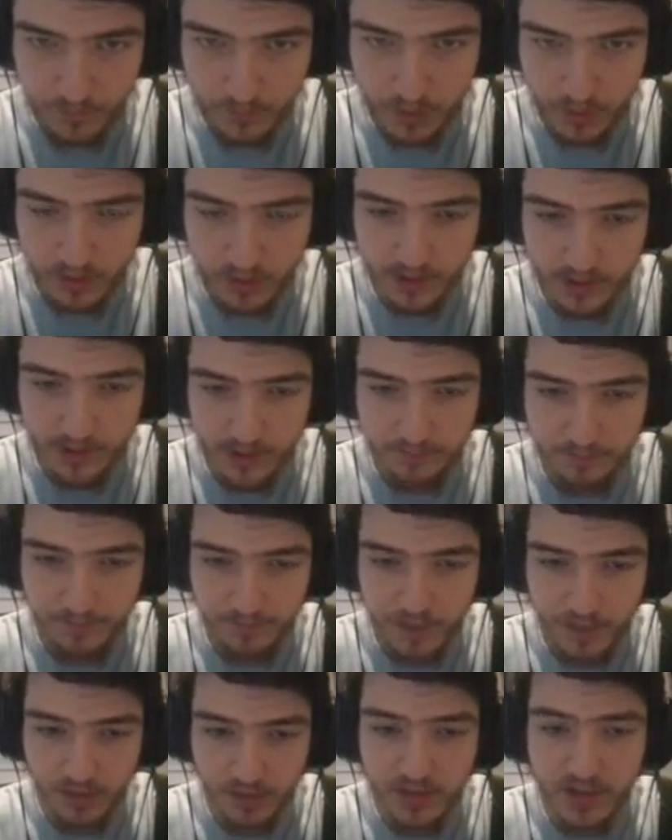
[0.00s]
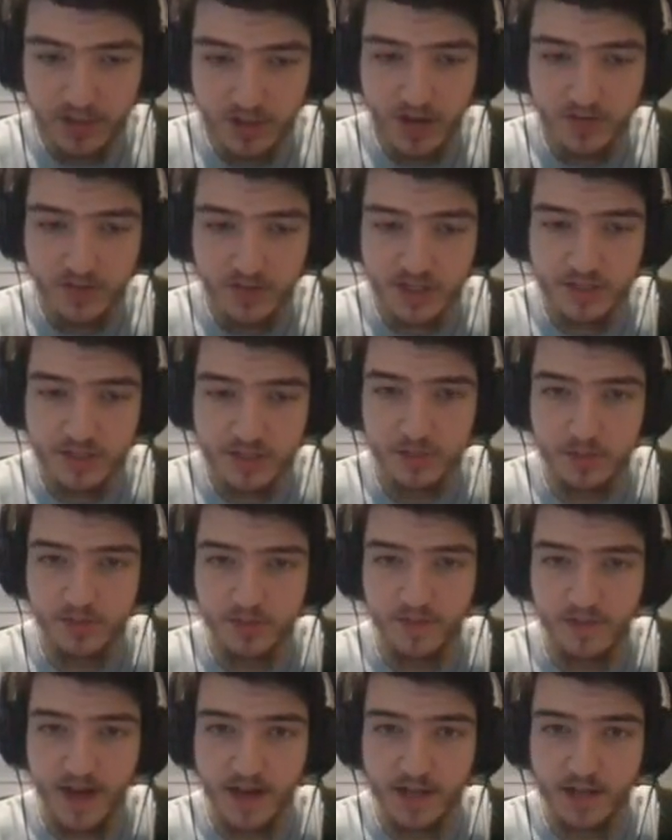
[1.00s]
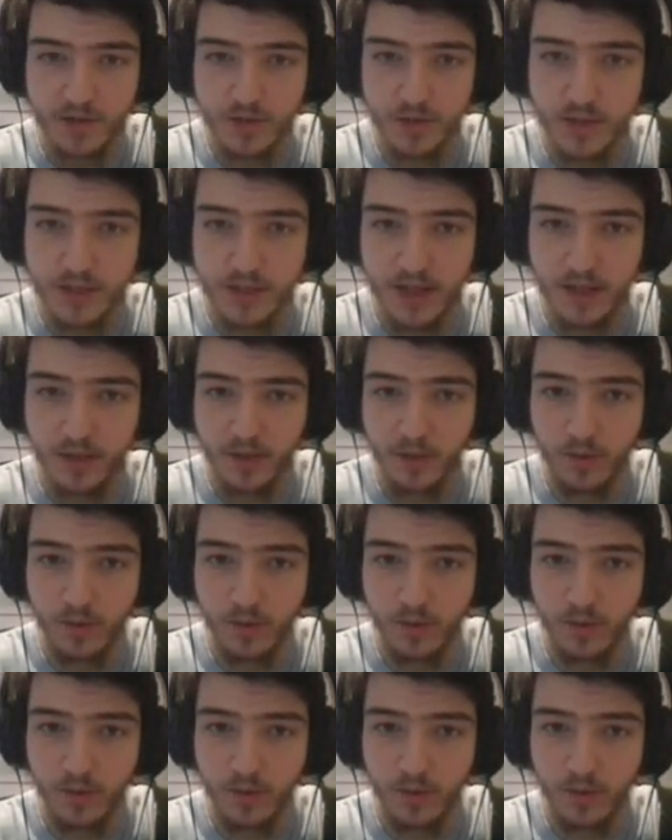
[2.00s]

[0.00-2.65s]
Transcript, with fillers: Okay, at least lava disappears faster in the nether.